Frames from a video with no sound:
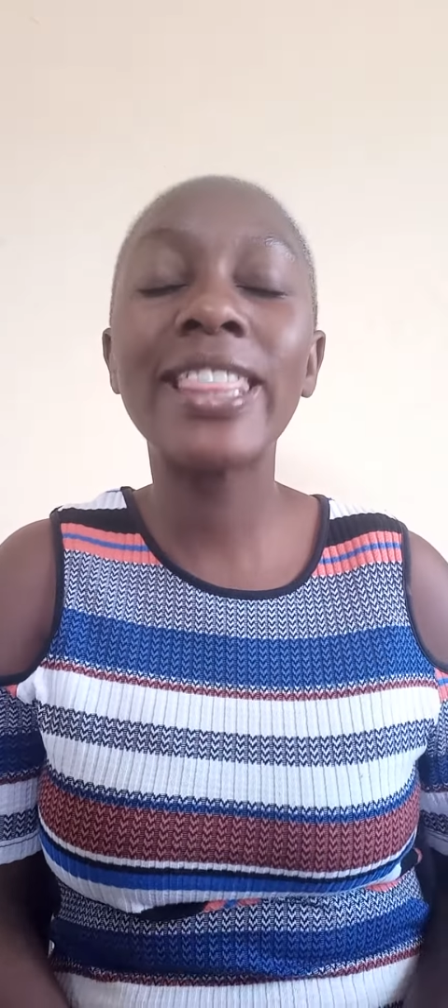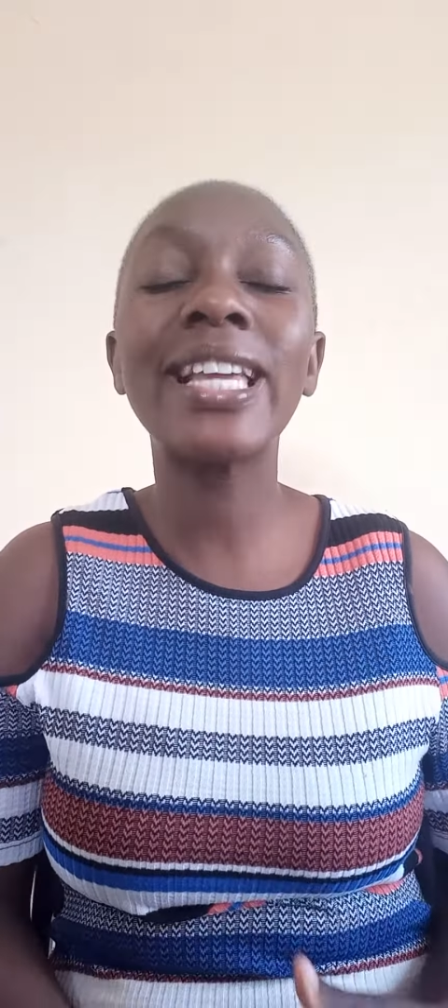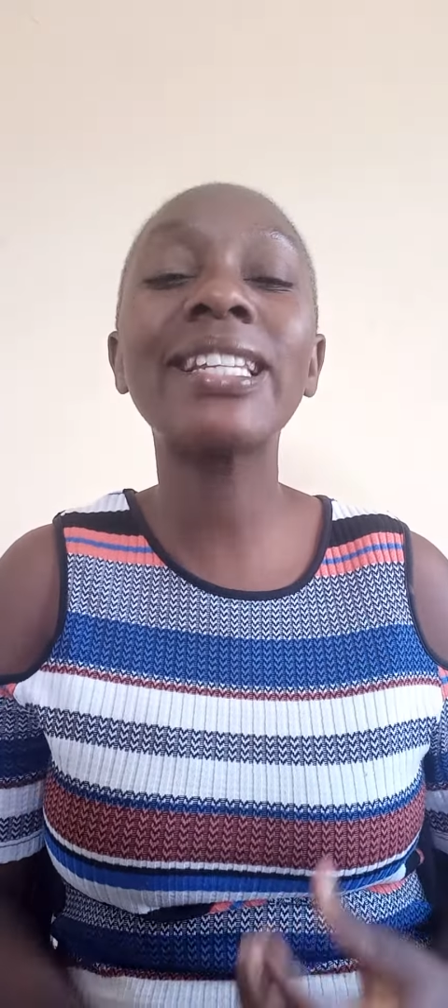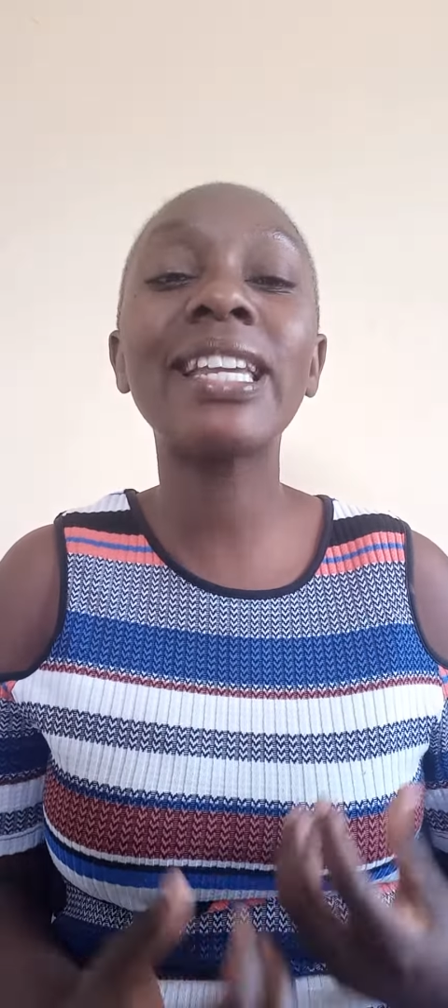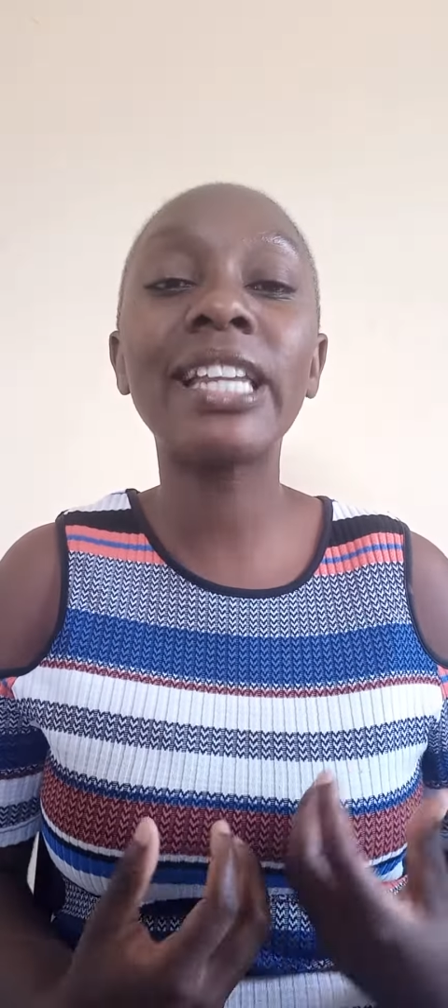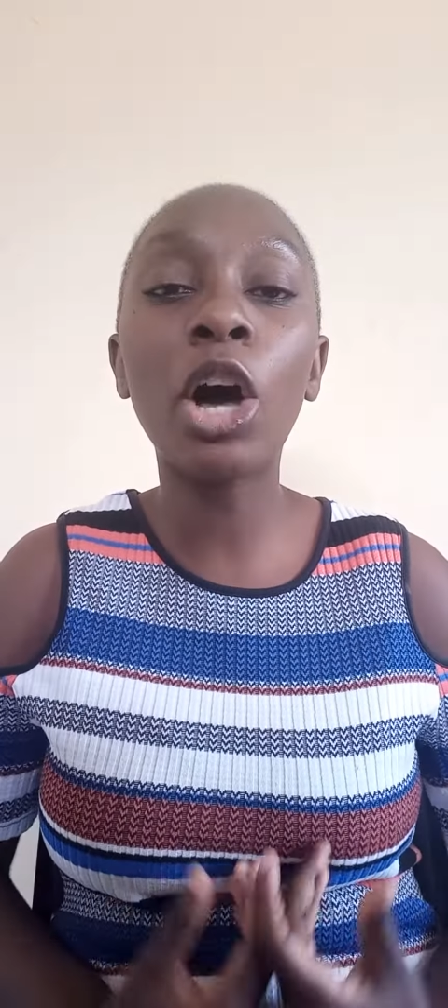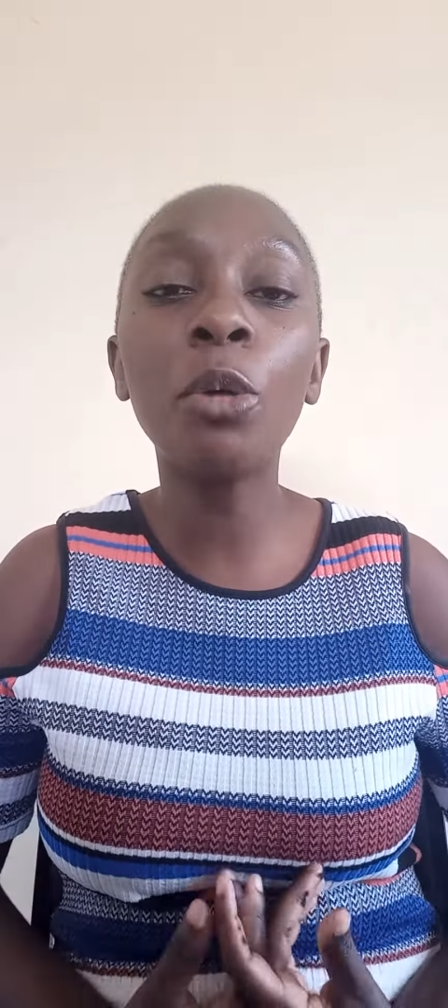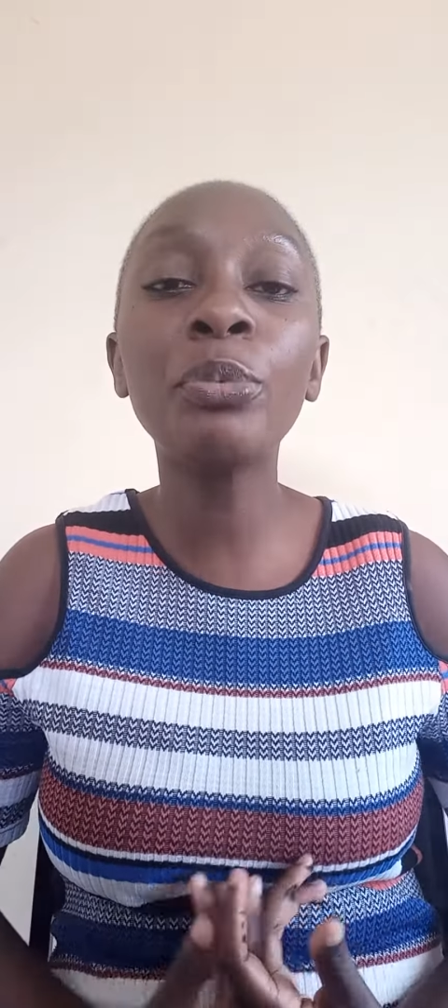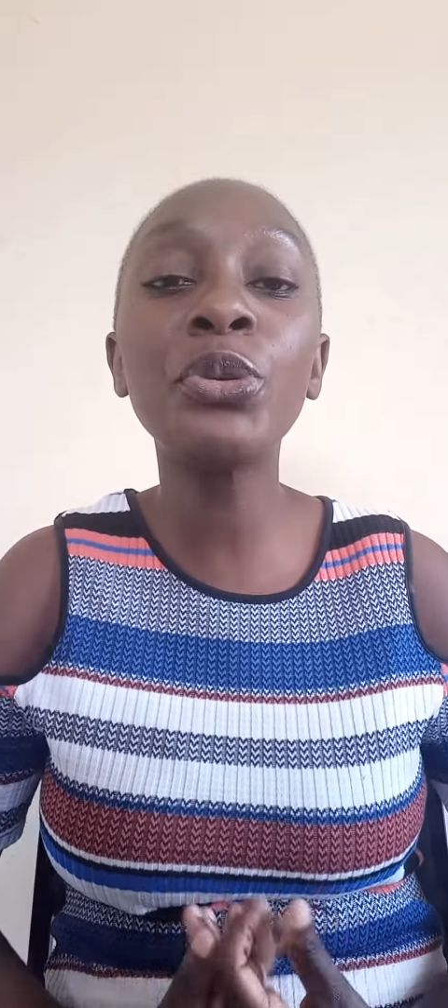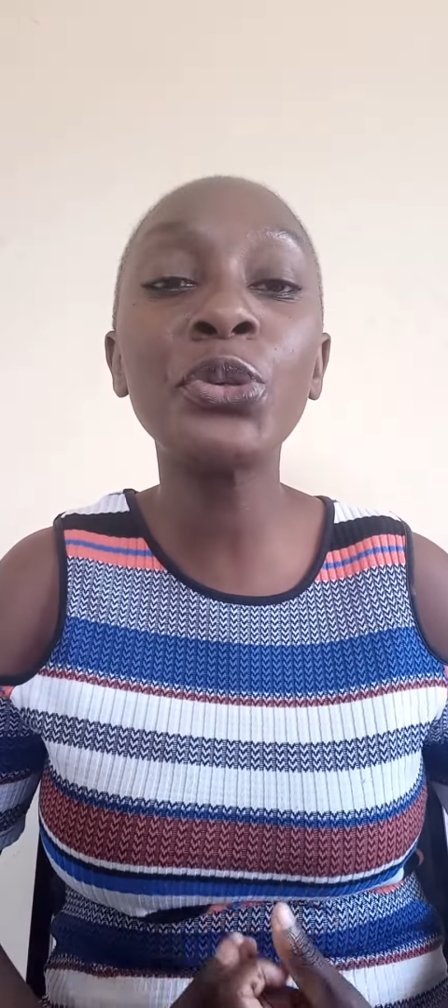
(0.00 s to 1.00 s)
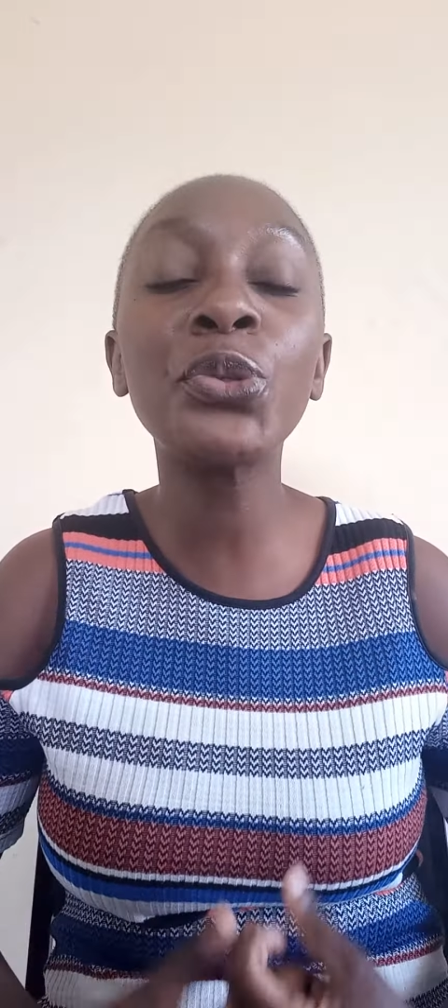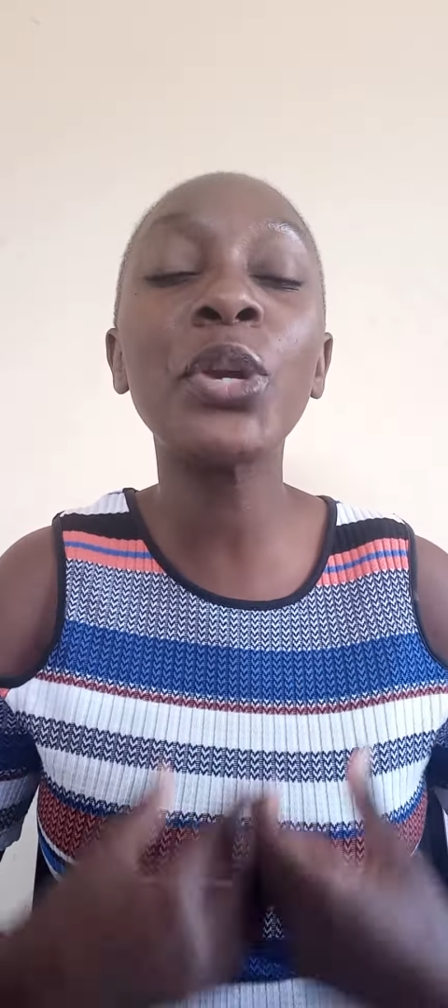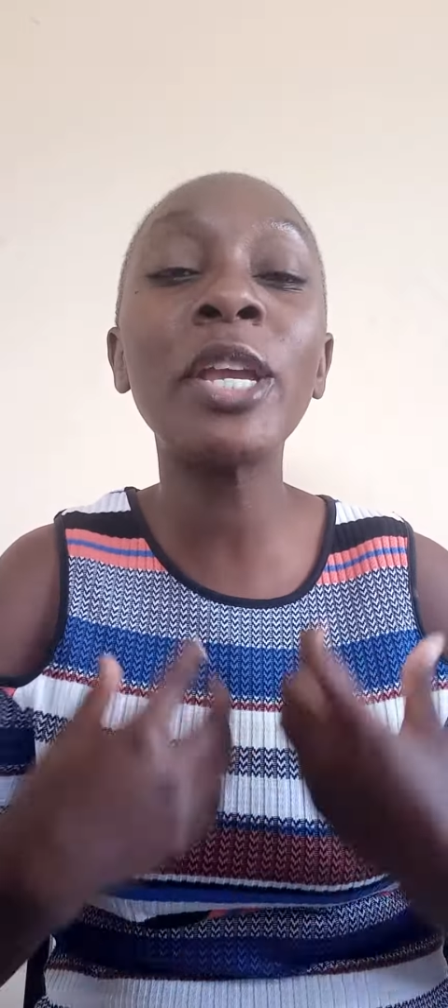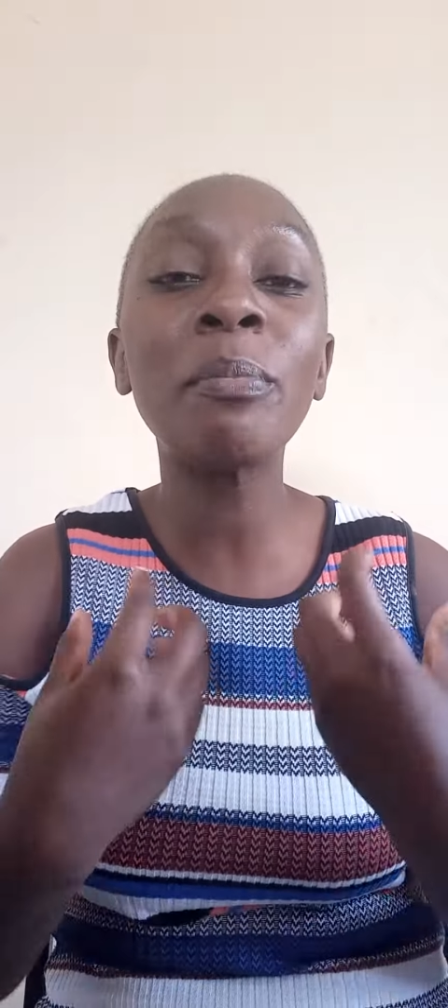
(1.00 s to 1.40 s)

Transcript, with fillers: that can help you to